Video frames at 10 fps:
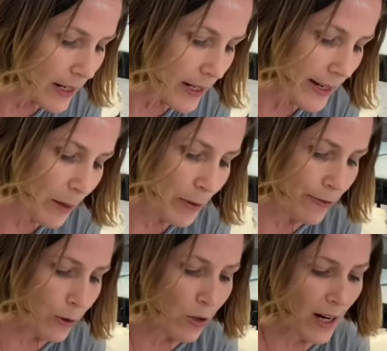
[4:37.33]
Now
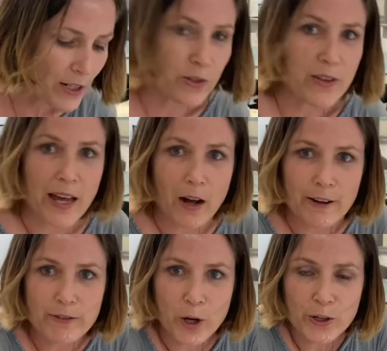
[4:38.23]
before I do that, I've
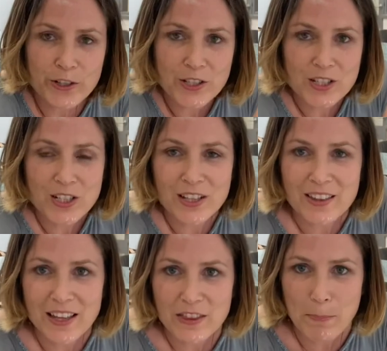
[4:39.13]
noticed
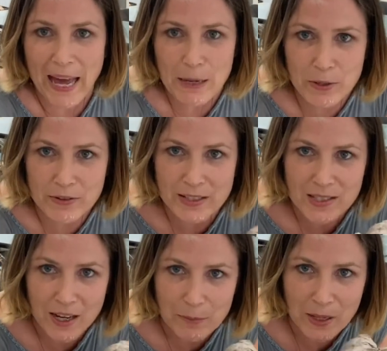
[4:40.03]
that the paper
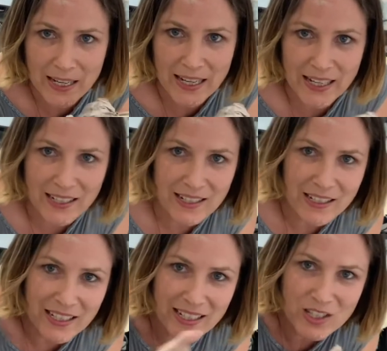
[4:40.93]
inside my head
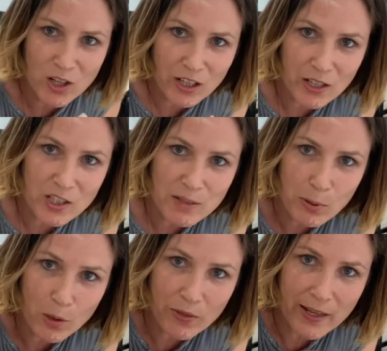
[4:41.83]
is not going to
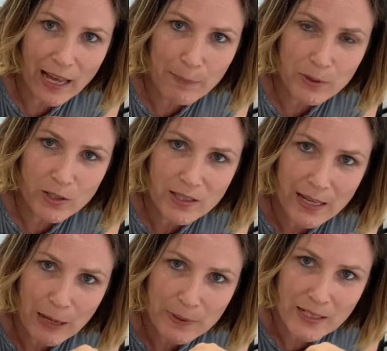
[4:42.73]
support the cap because the
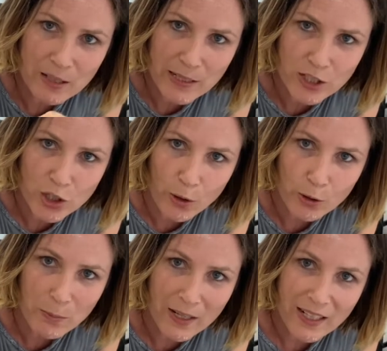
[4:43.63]
cap is going to be a
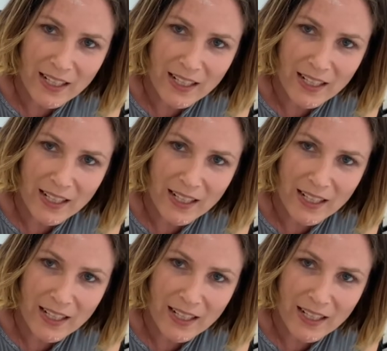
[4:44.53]
dome,